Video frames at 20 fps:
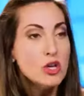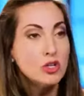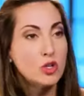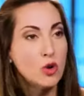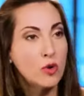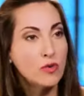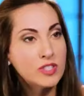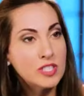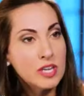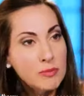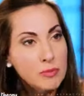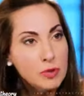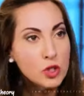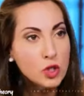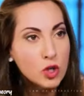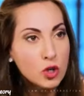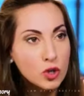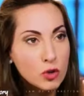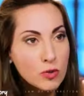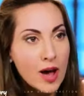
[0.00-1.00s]
So if someone
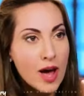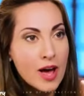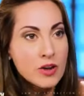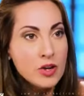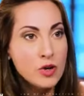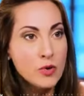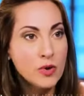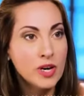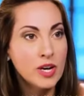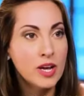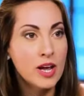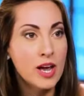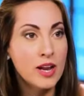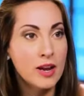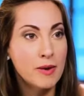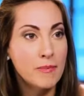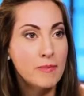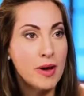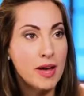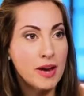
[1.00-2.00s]
turned around and you were
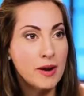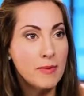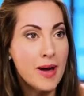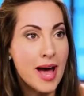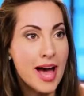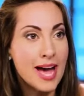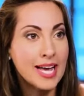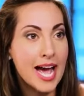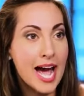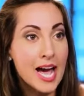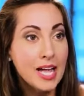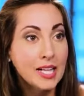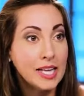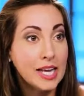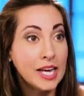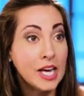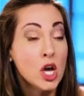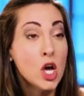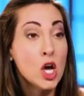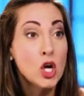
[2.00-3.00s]
in a back
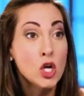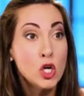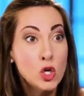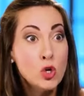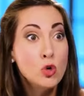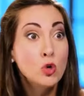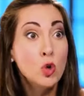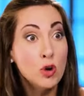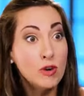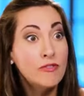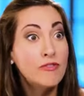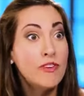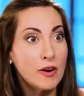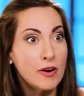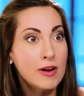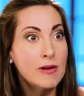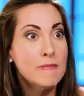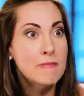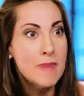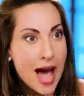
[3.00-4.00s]
alley, you look
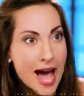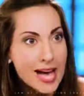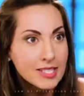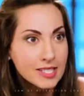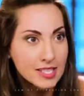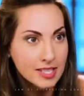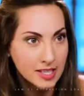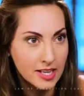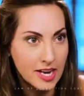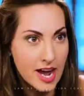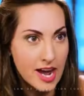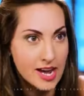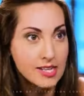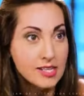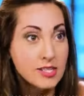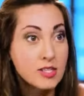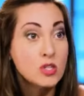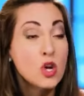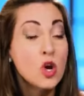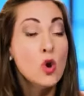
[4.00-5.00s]
very
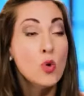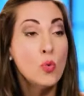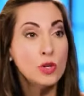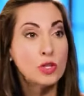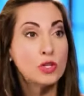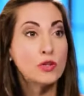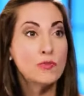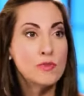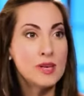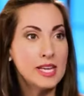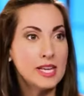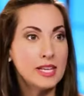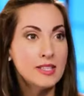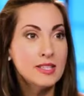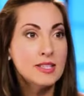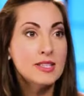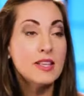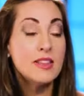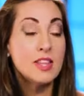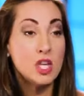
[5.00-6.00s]
masculinized, which
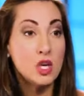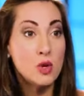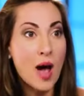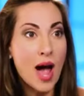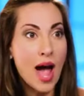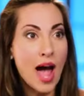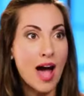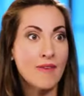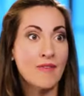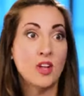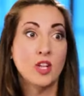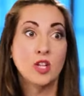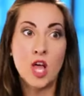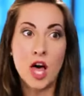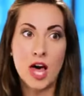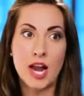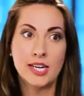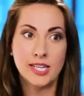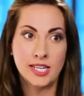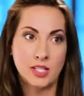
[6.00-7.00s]
means that you have a
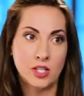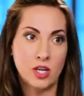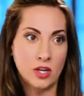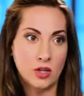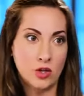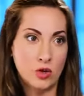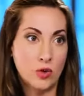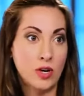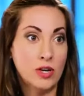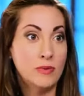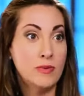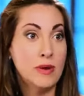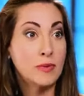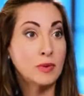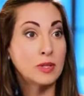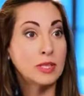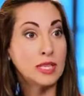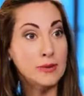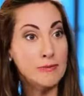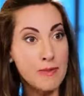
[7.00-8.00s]
lot of testosterone, and
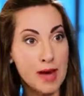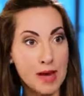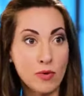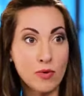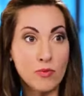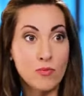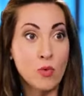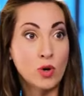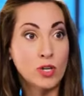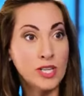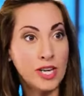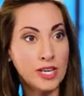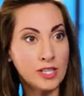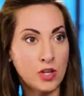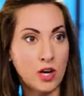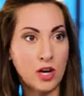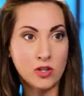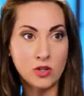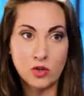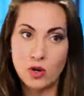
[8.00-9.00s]
typically men with more
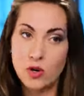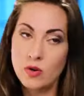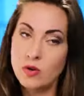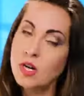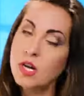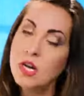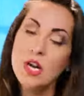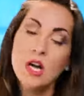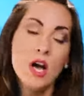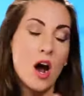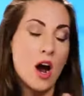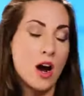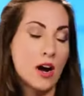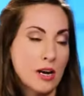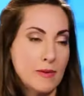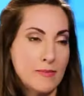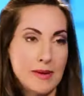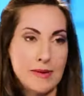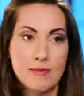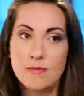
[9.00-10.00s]
testosterone are
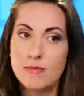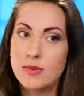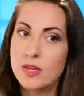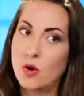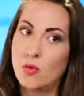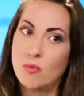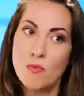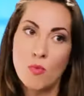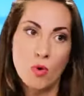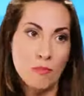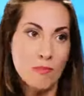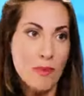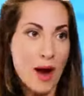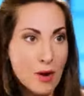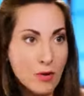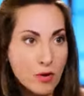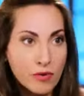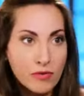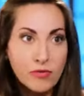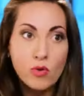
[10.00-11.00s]
going to be, more
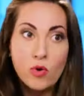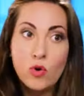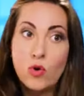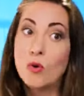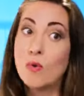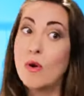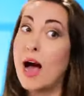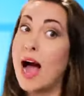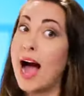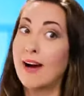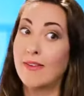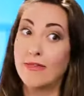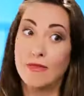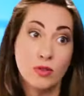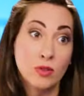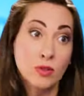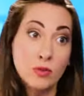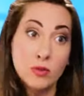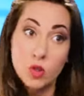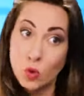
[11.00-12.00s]
powerful,
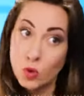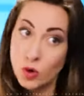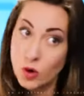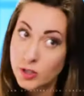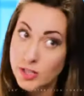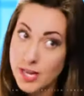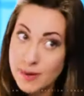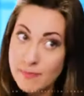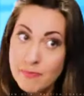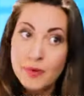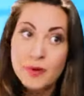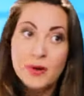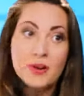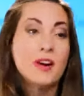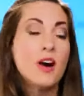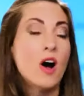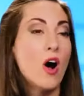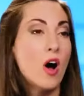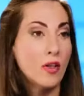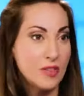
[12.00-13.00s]
have shorter
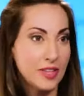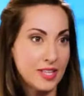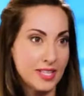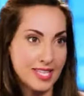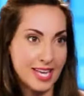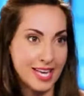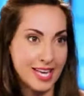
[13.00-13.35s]
temper, all these